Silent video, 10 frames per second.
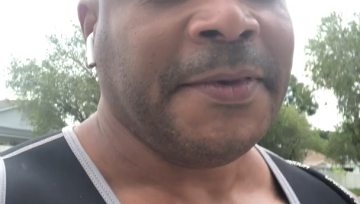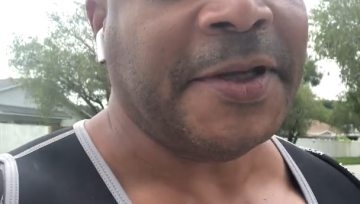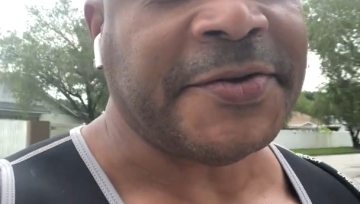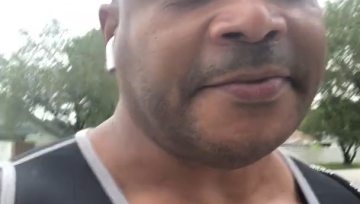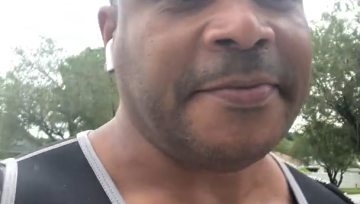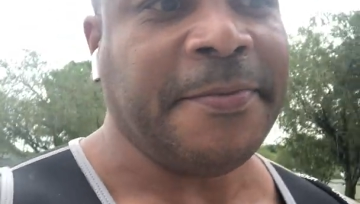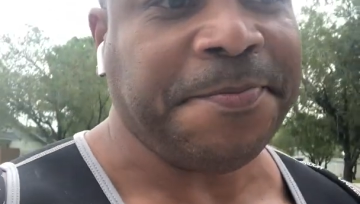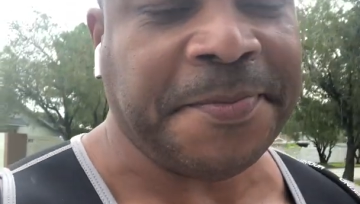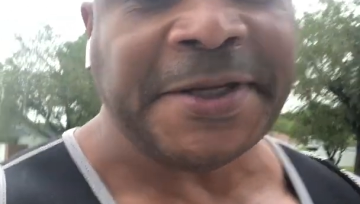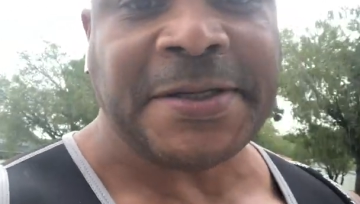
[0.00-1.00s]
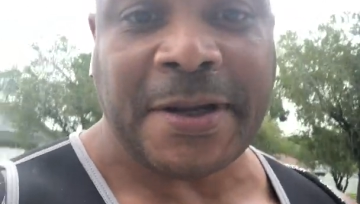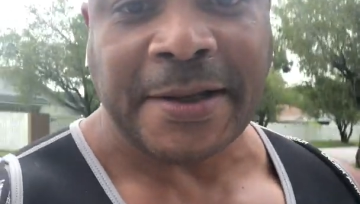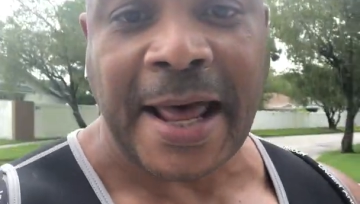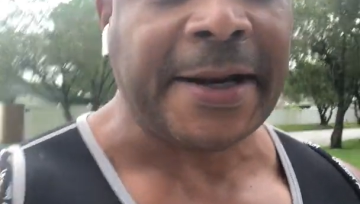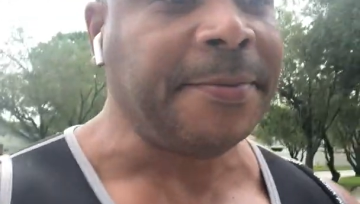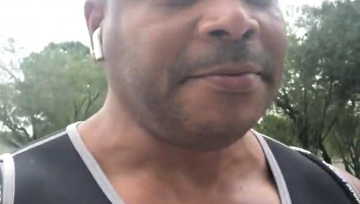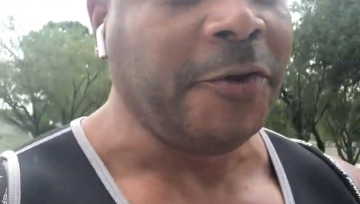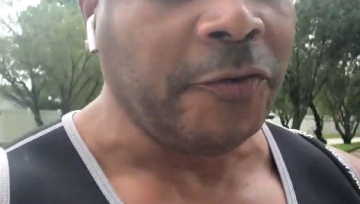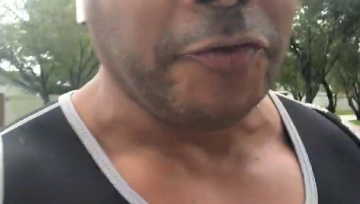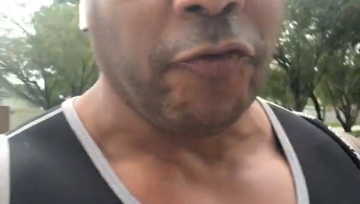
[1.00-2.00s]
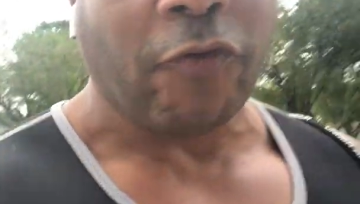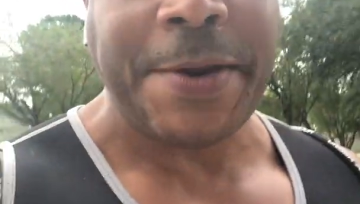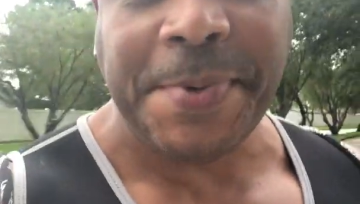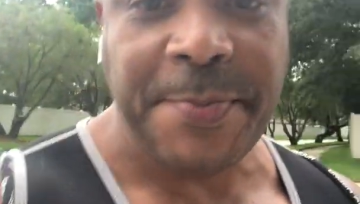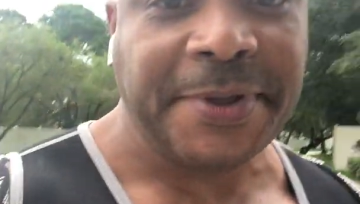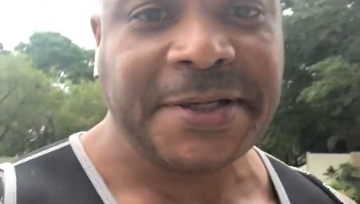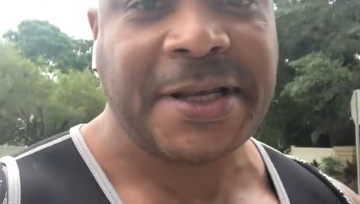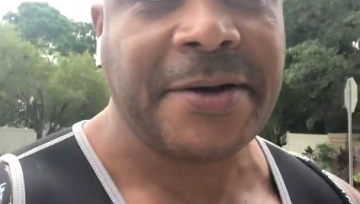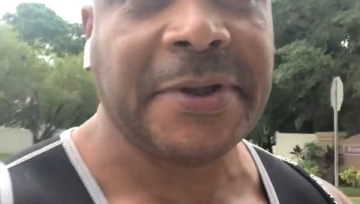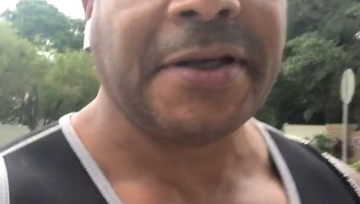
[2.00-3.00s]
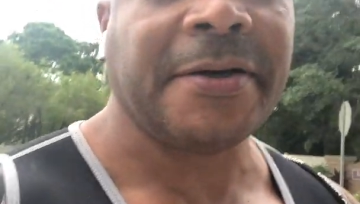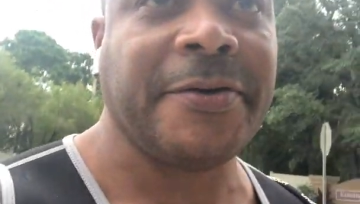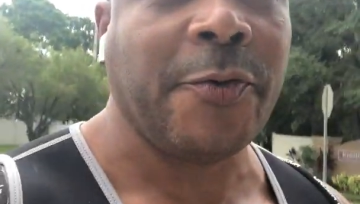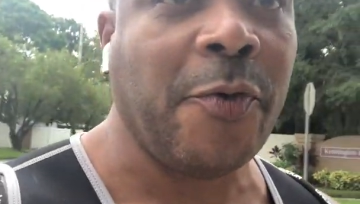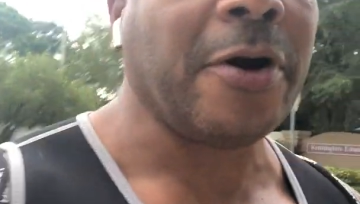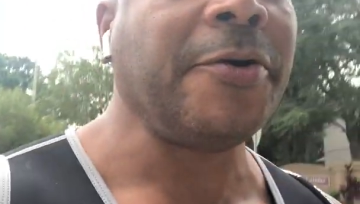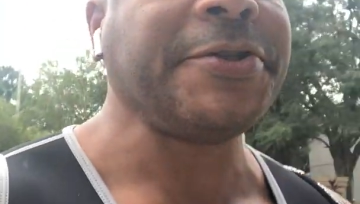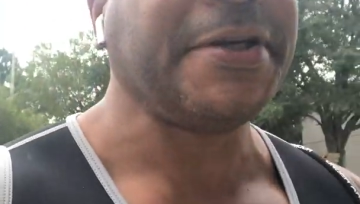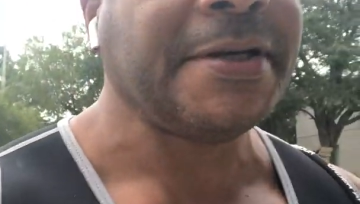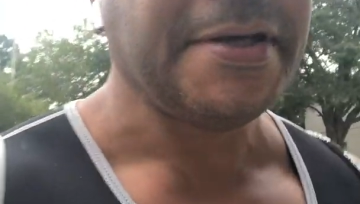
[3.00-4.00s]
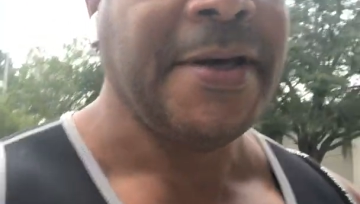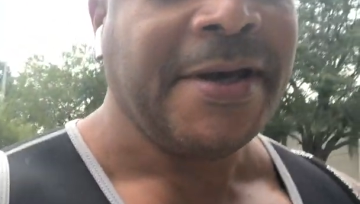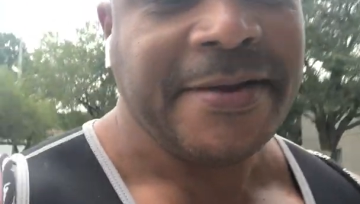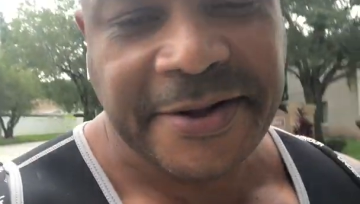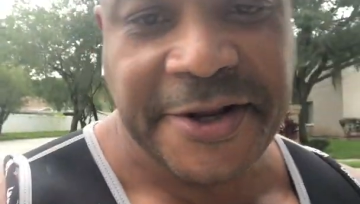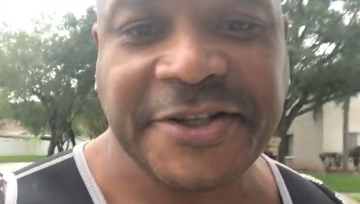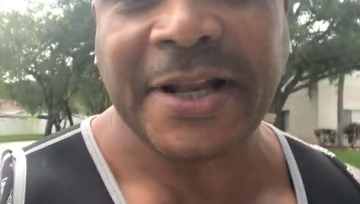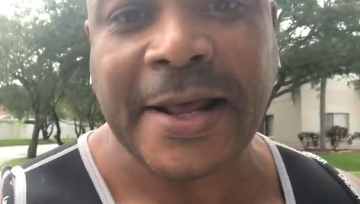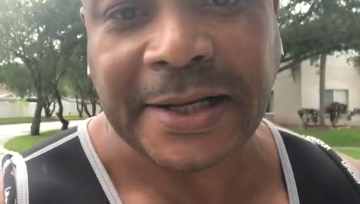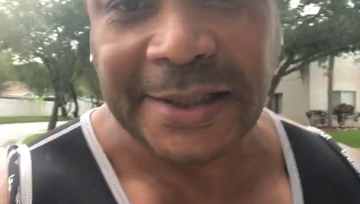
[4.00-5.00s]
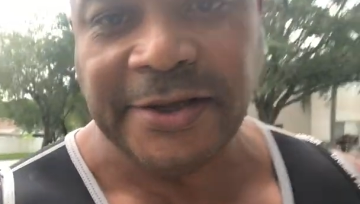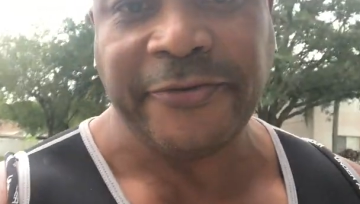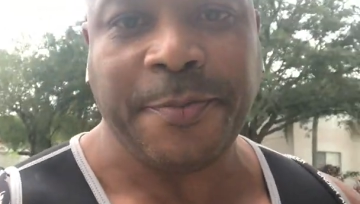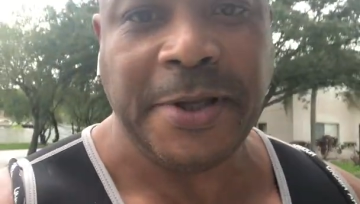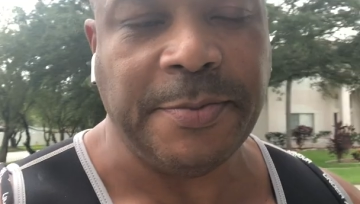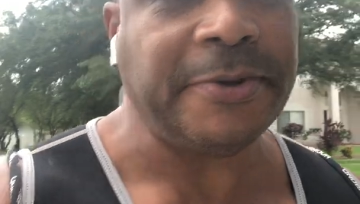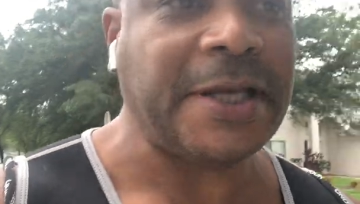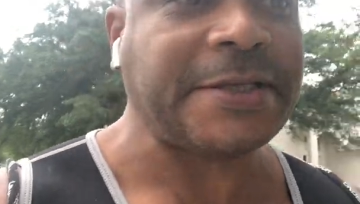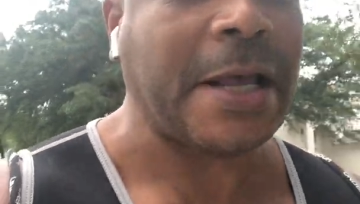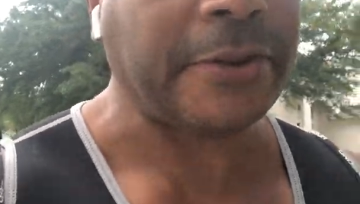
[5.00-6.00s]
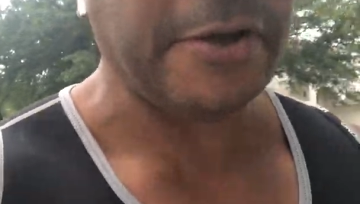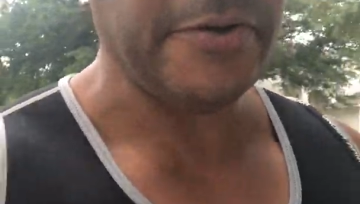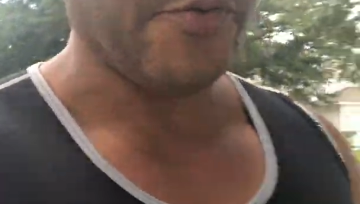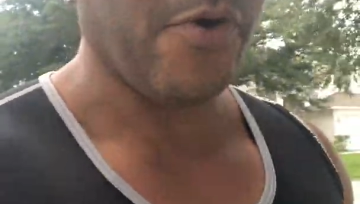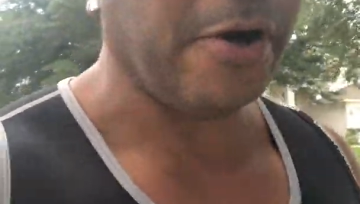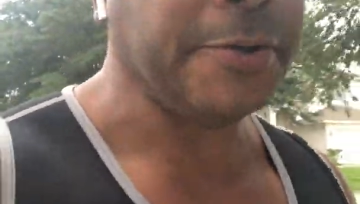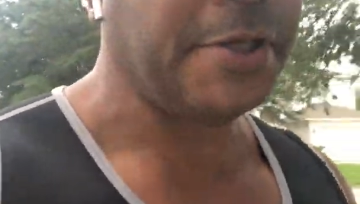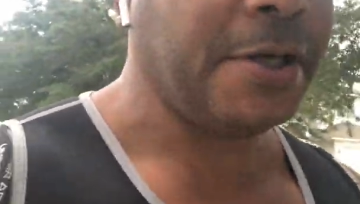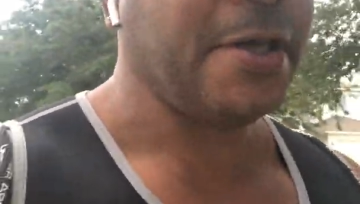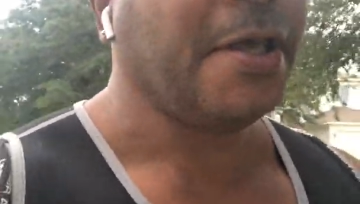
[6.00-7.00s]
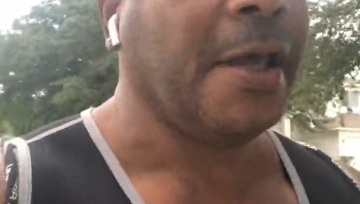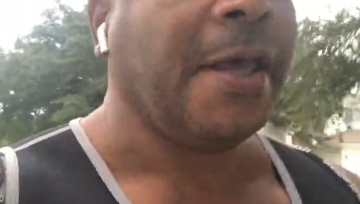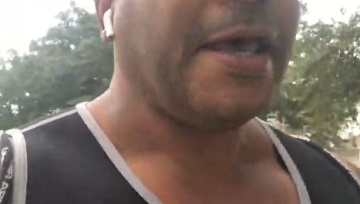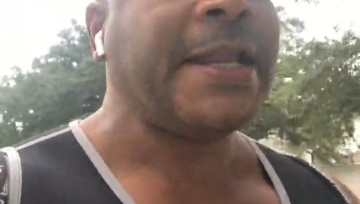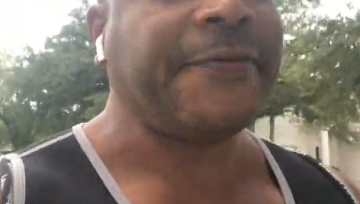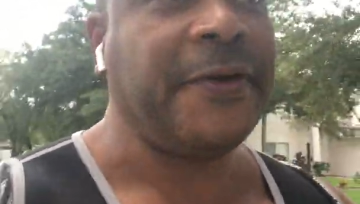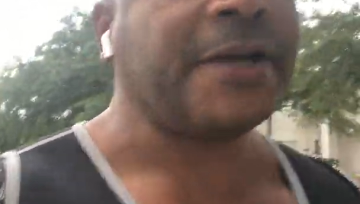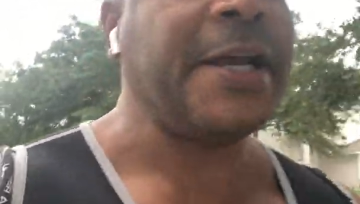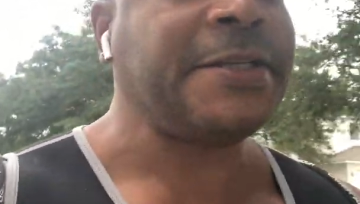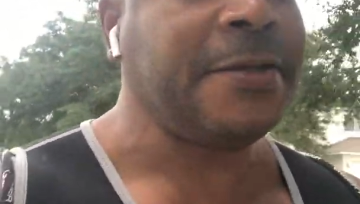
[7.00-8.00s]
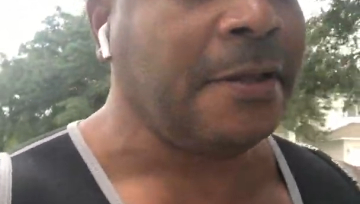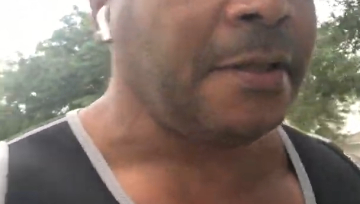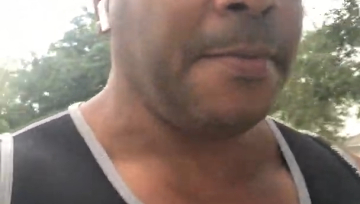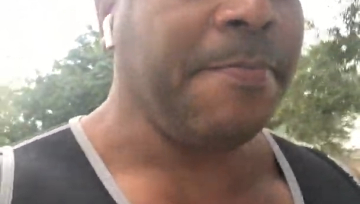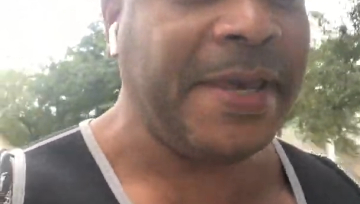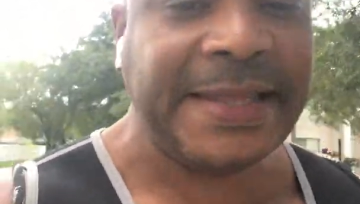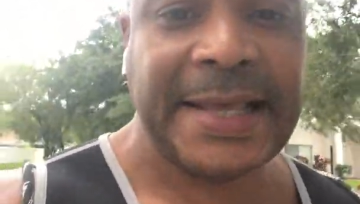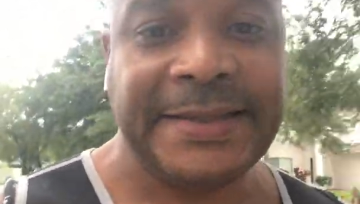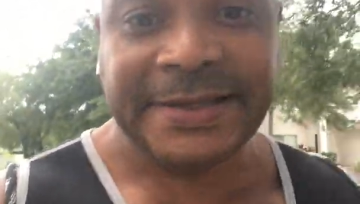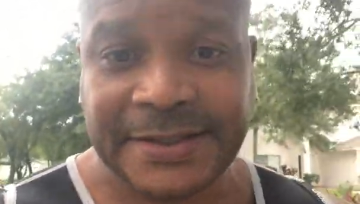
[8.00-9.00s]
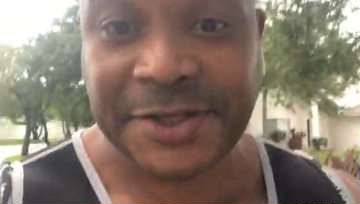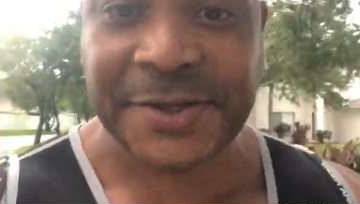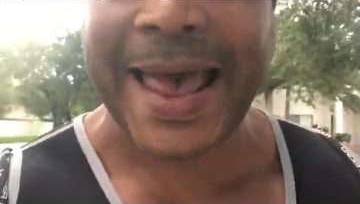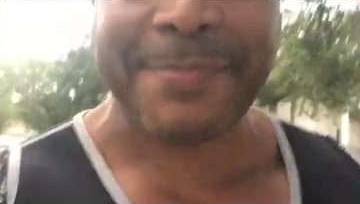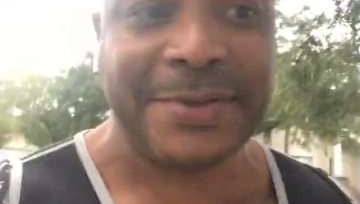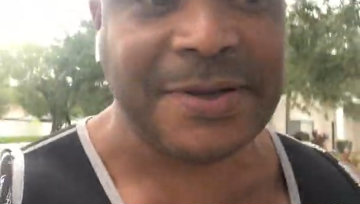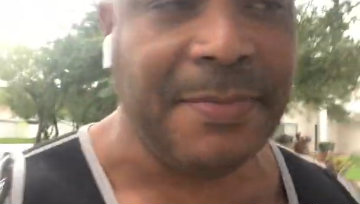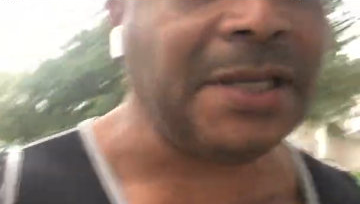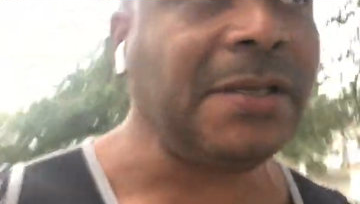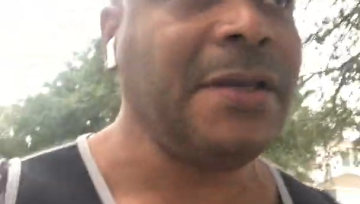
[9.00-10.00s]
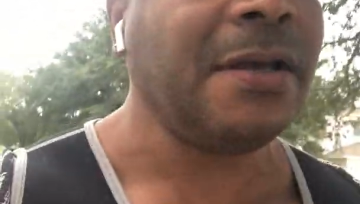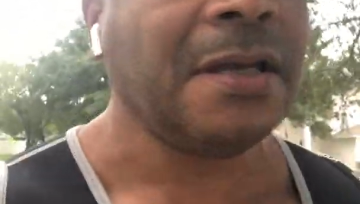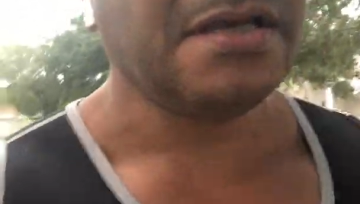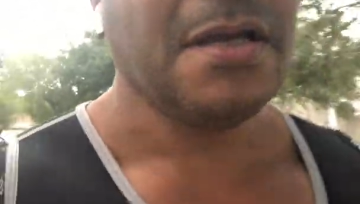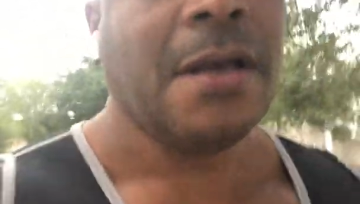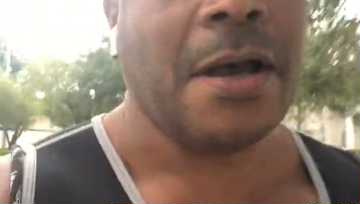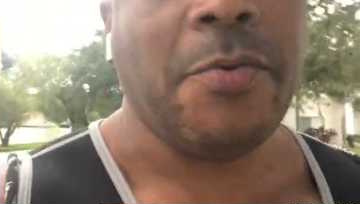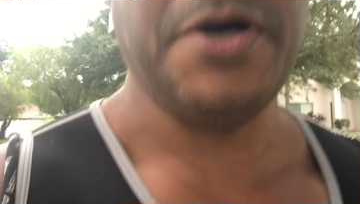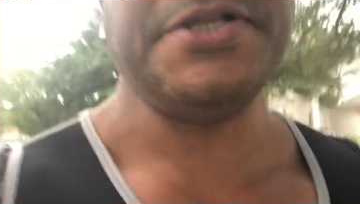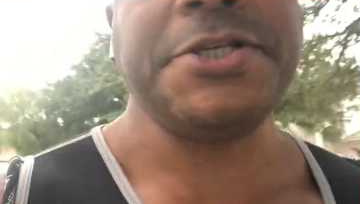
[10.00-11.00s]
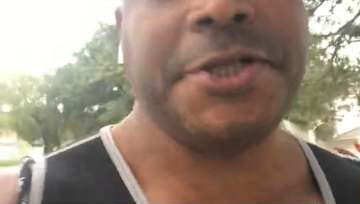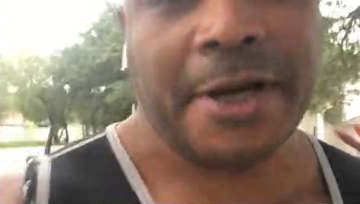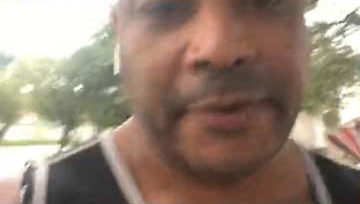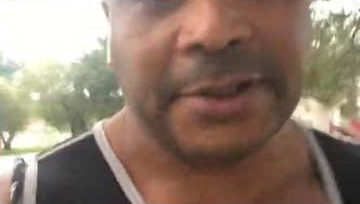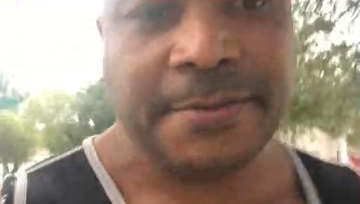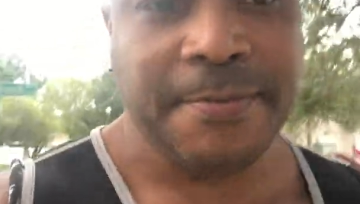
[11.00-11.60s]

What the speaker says: There's a lot of great people that's out there in the world, and then there's a lot of evil people that's out there in the world. And I figured, being that this just happened to me, I wanted to share it.